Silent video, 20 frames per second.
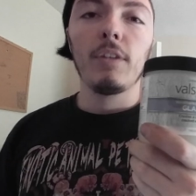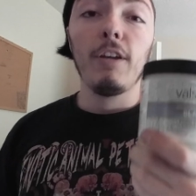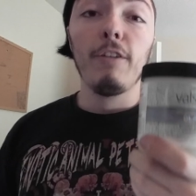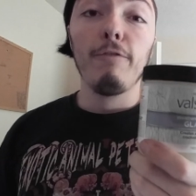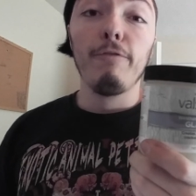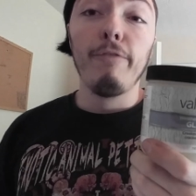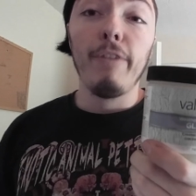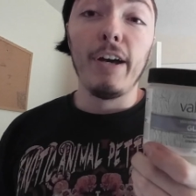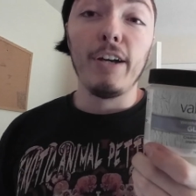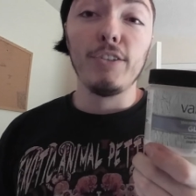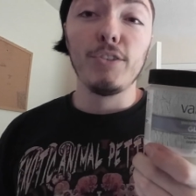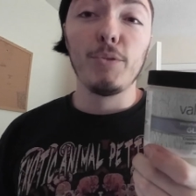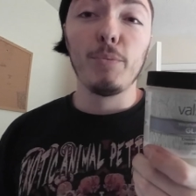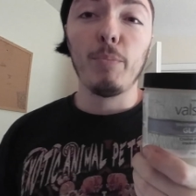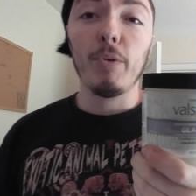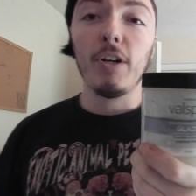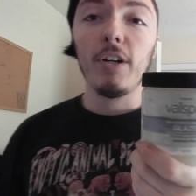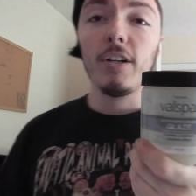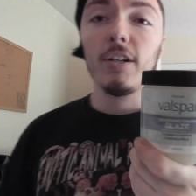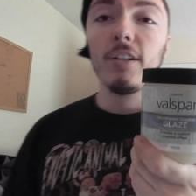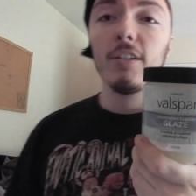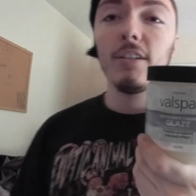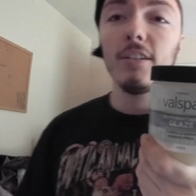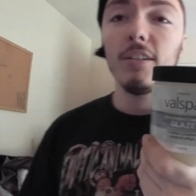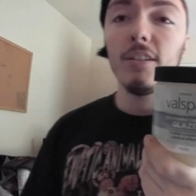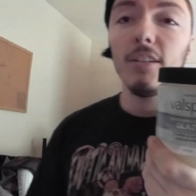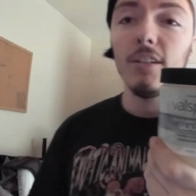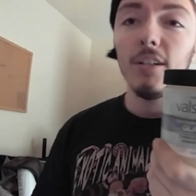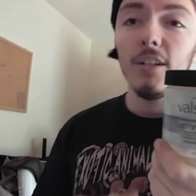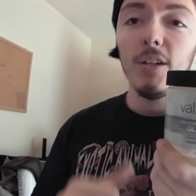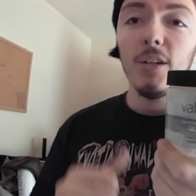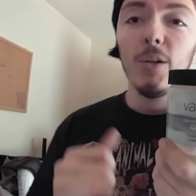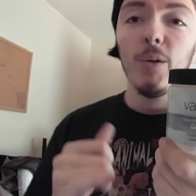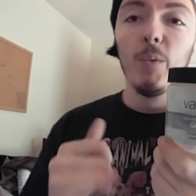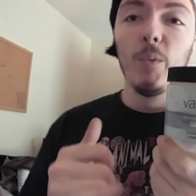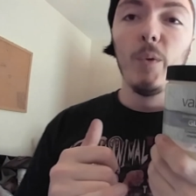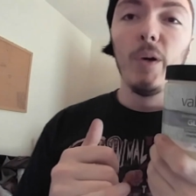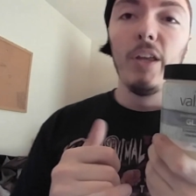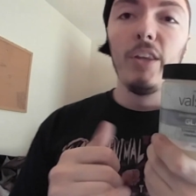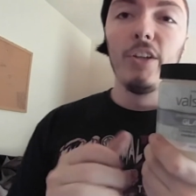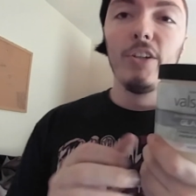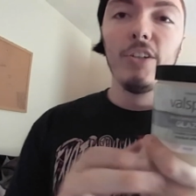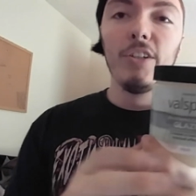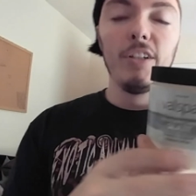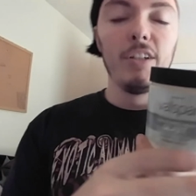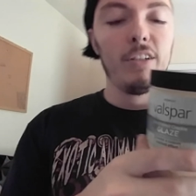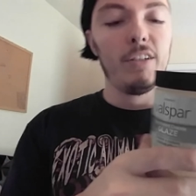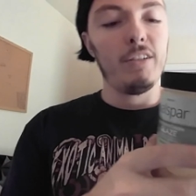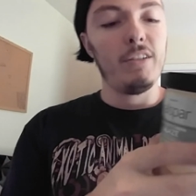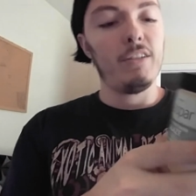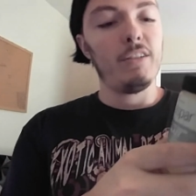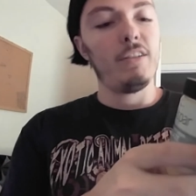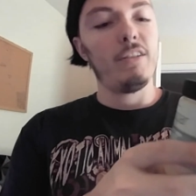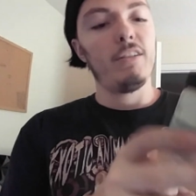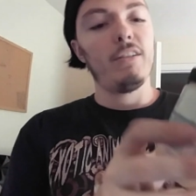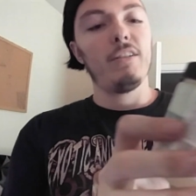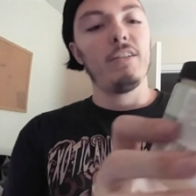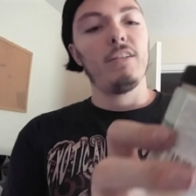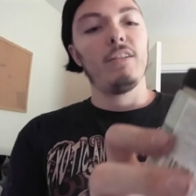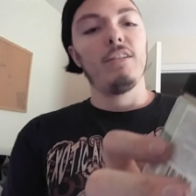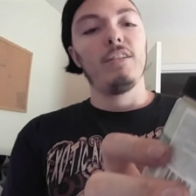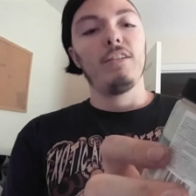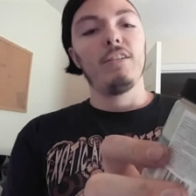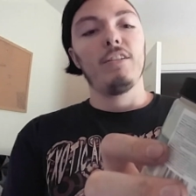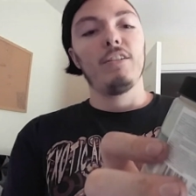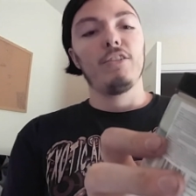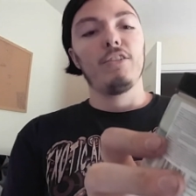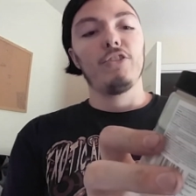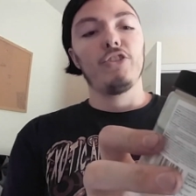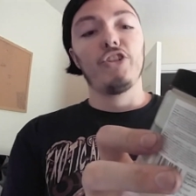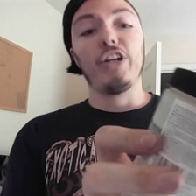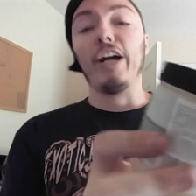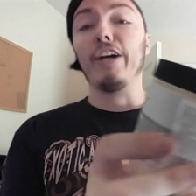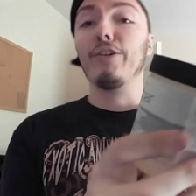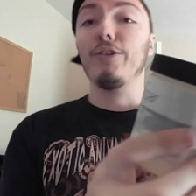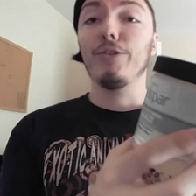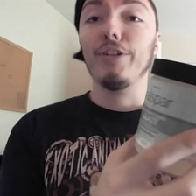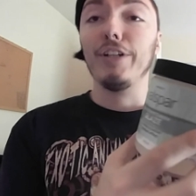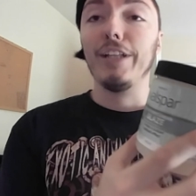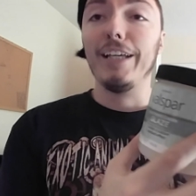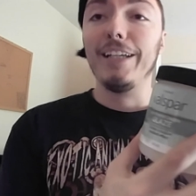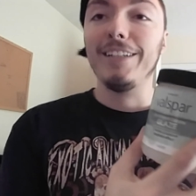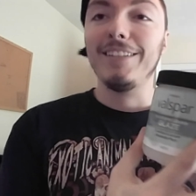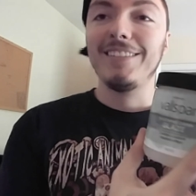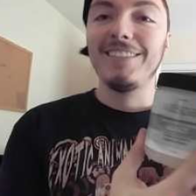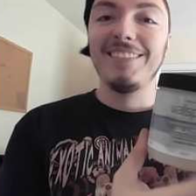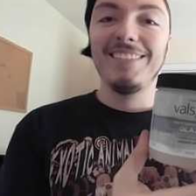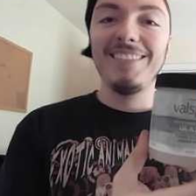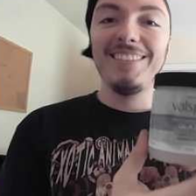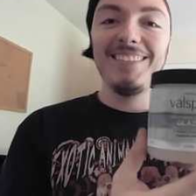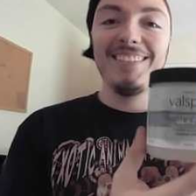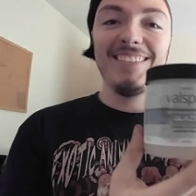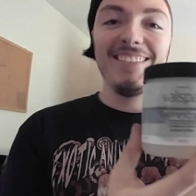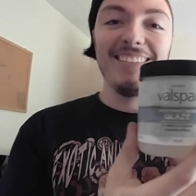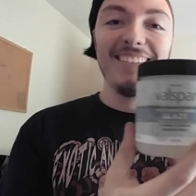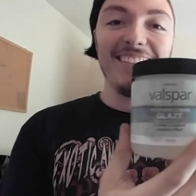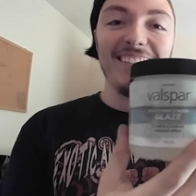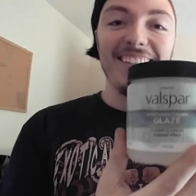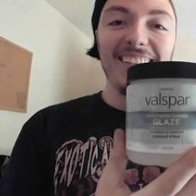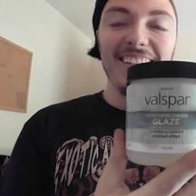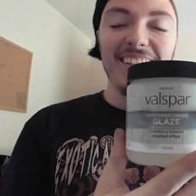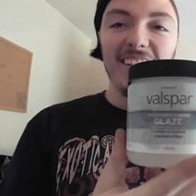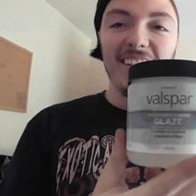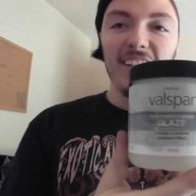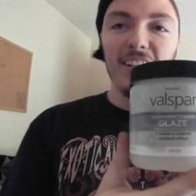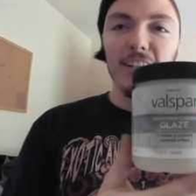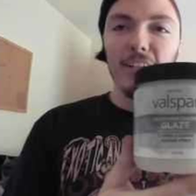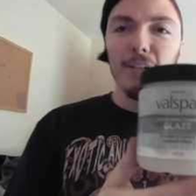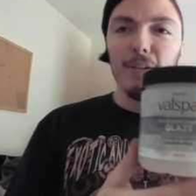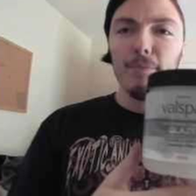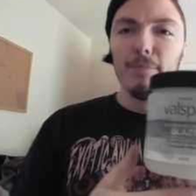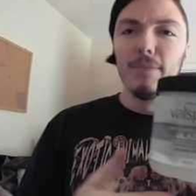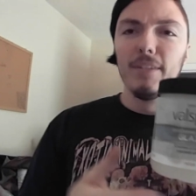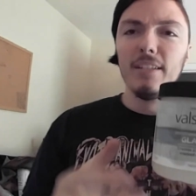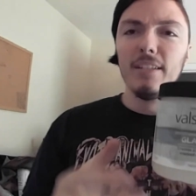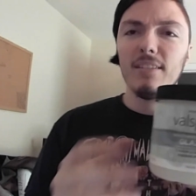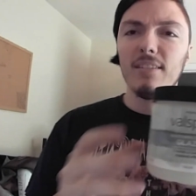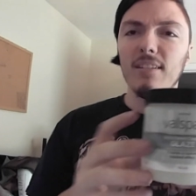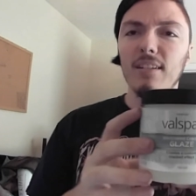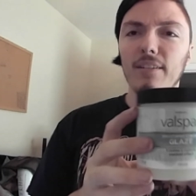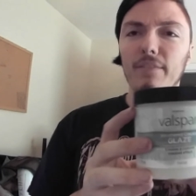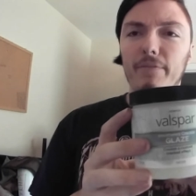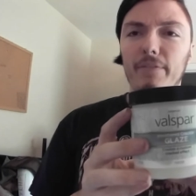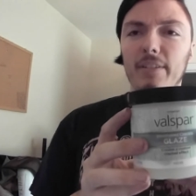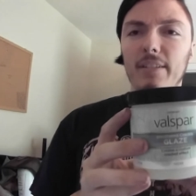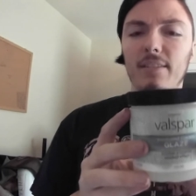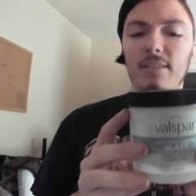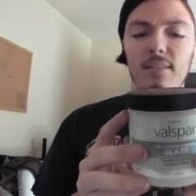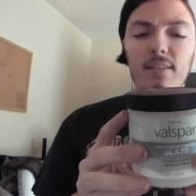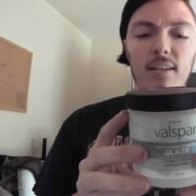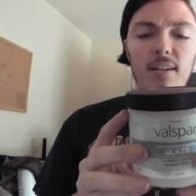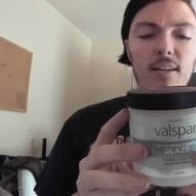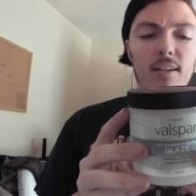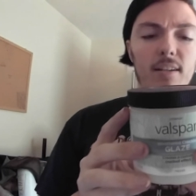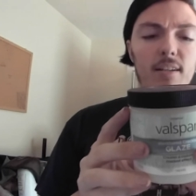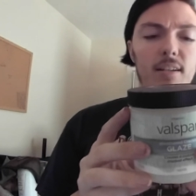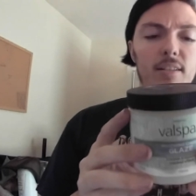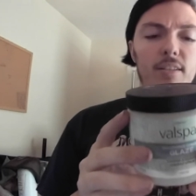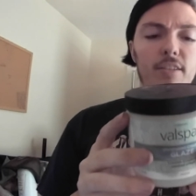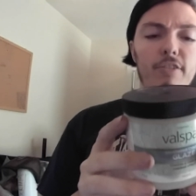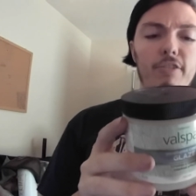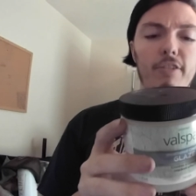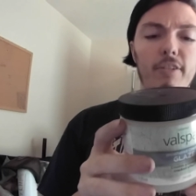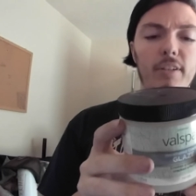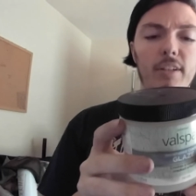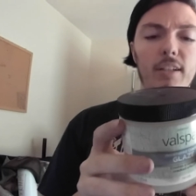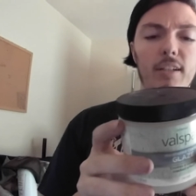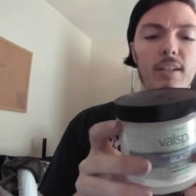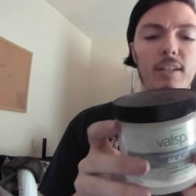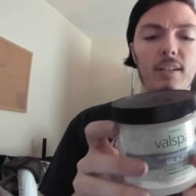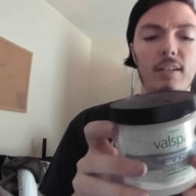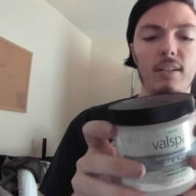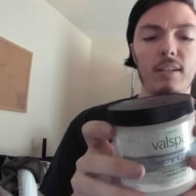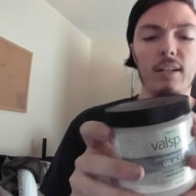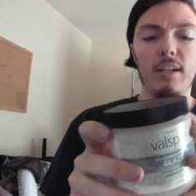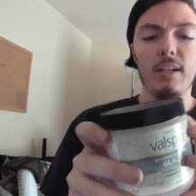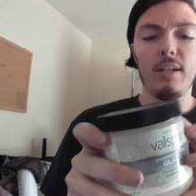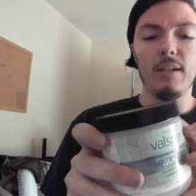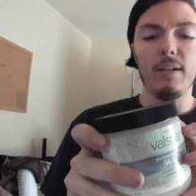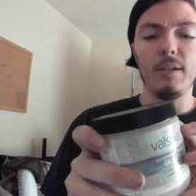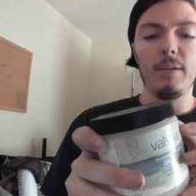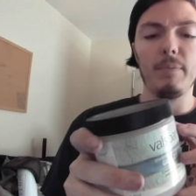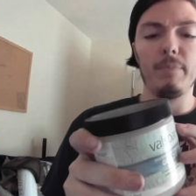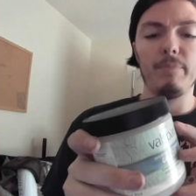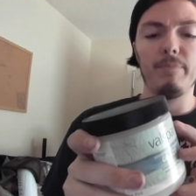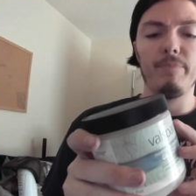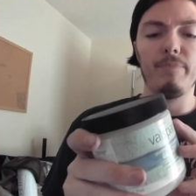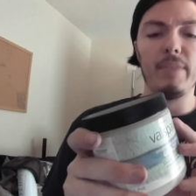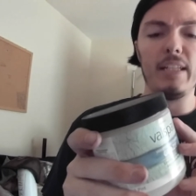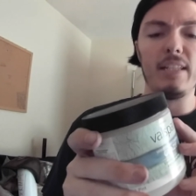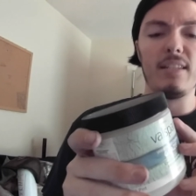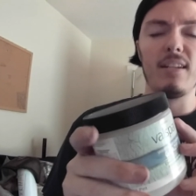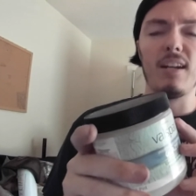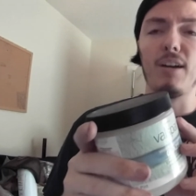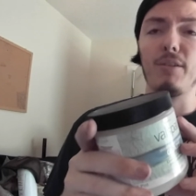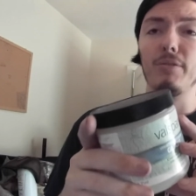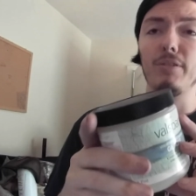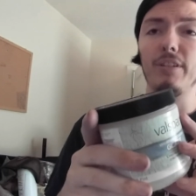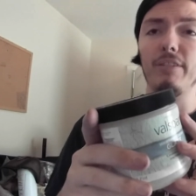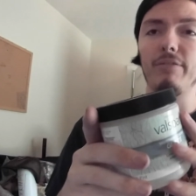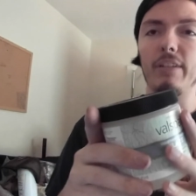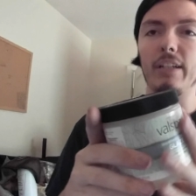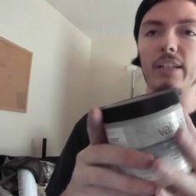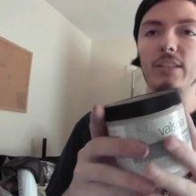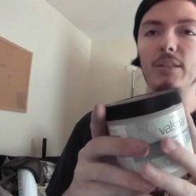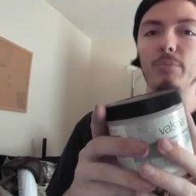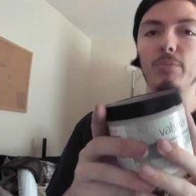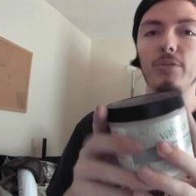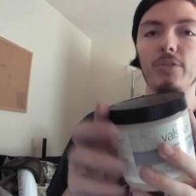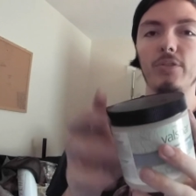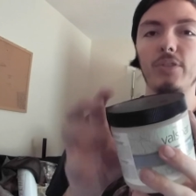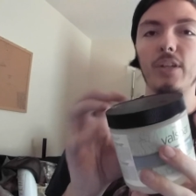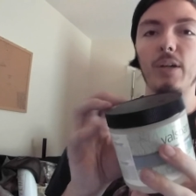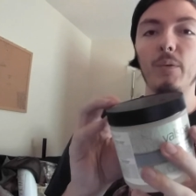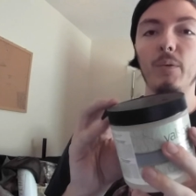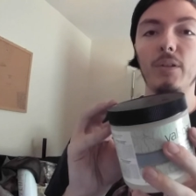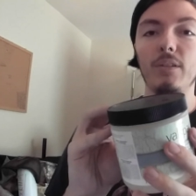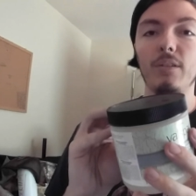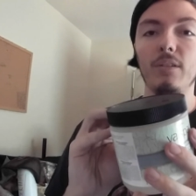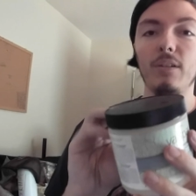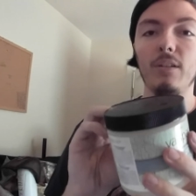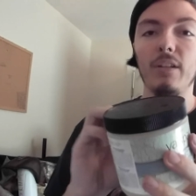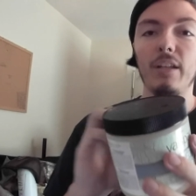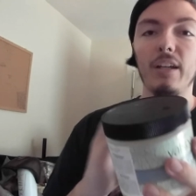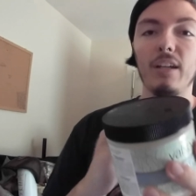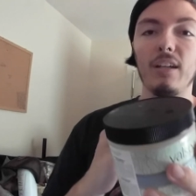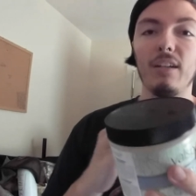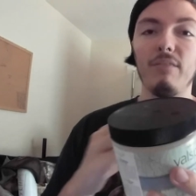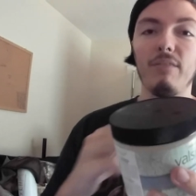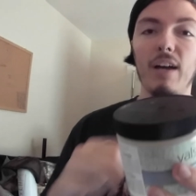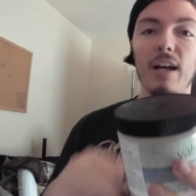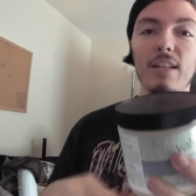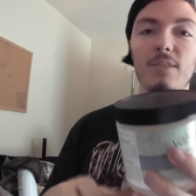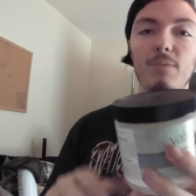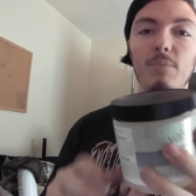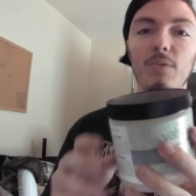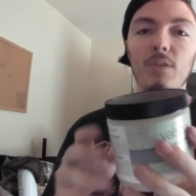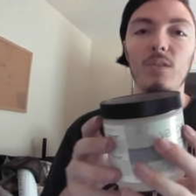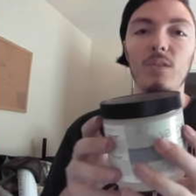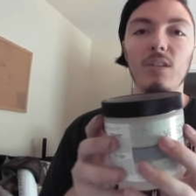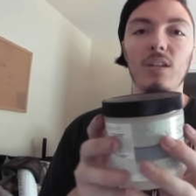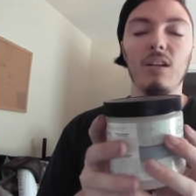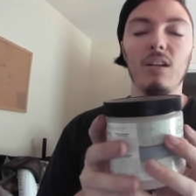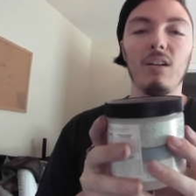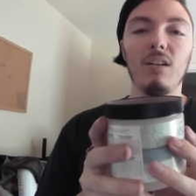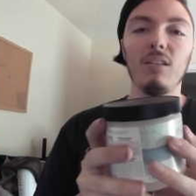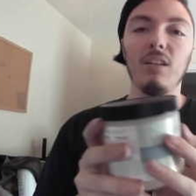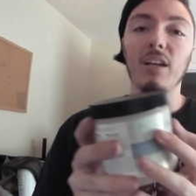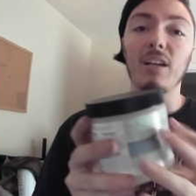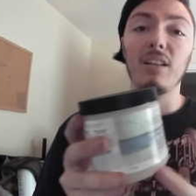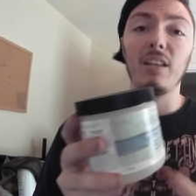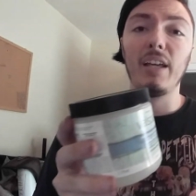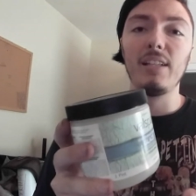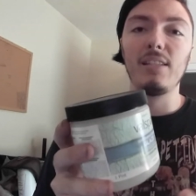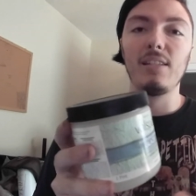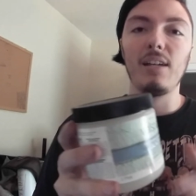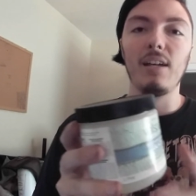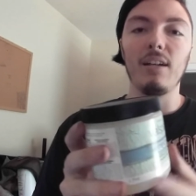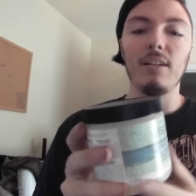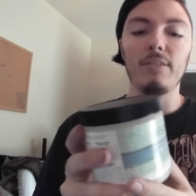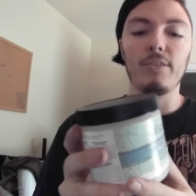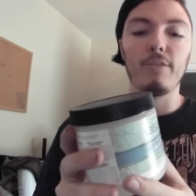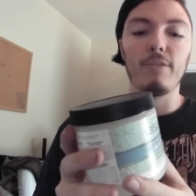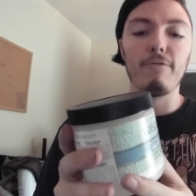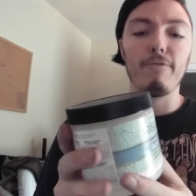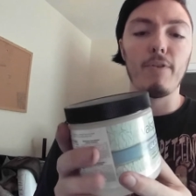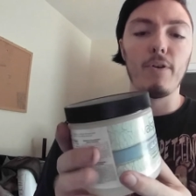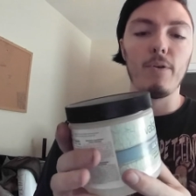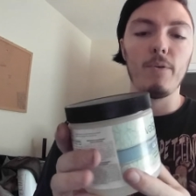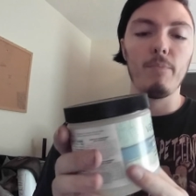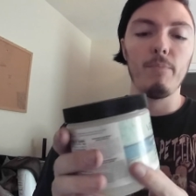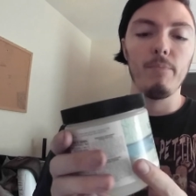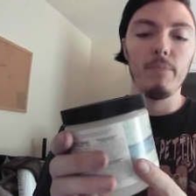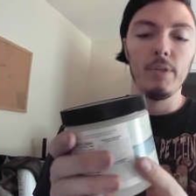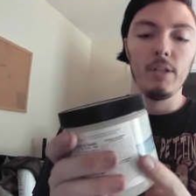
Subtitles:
Valspar Weathered Crackle Glaze. This stuff is it's acrylic. It's not really flexible, so I wouldn't advise using it on latex or foam.